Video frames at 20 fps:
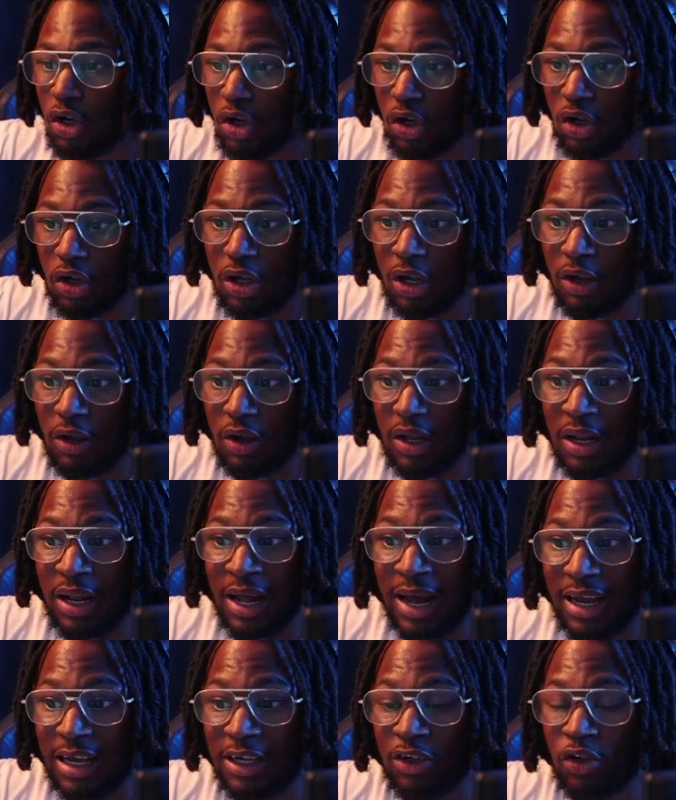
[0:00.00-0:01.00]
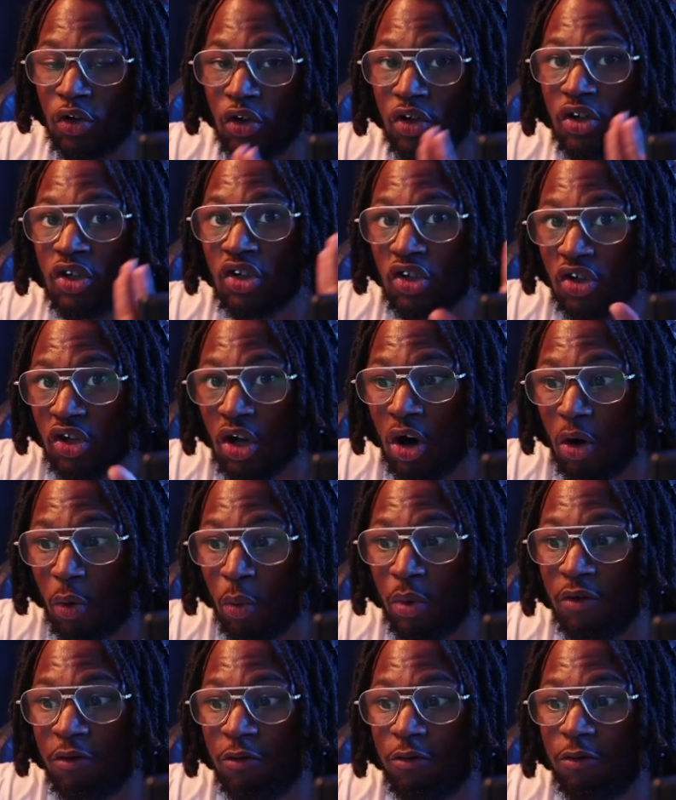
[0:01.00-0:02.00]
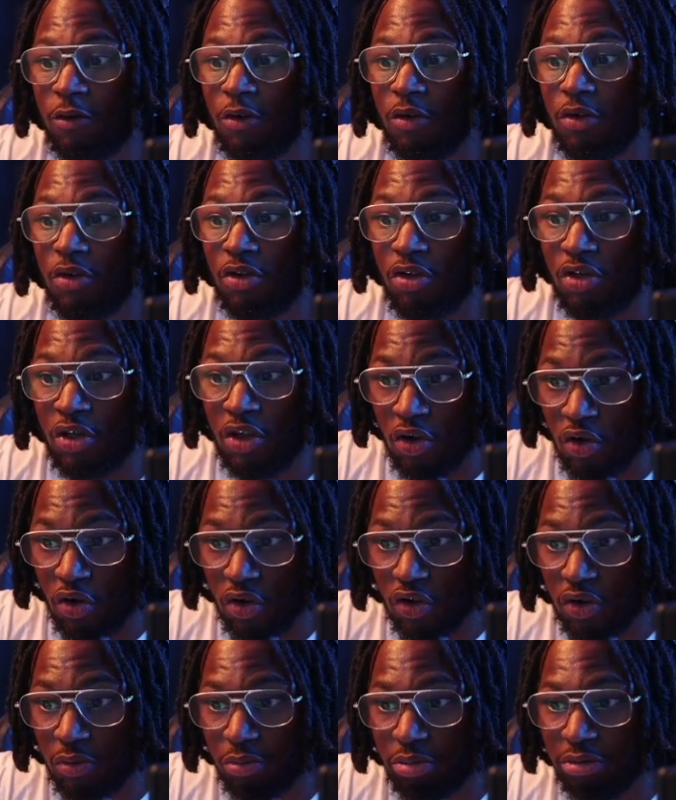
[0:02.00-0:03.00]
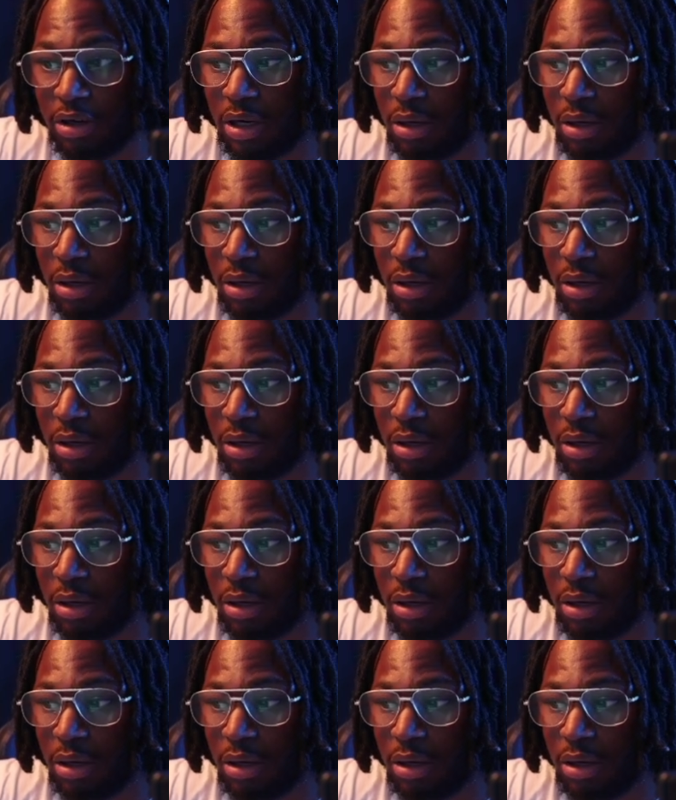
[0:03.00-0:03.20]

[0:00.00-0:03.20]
it's good to start with the Unison preamp,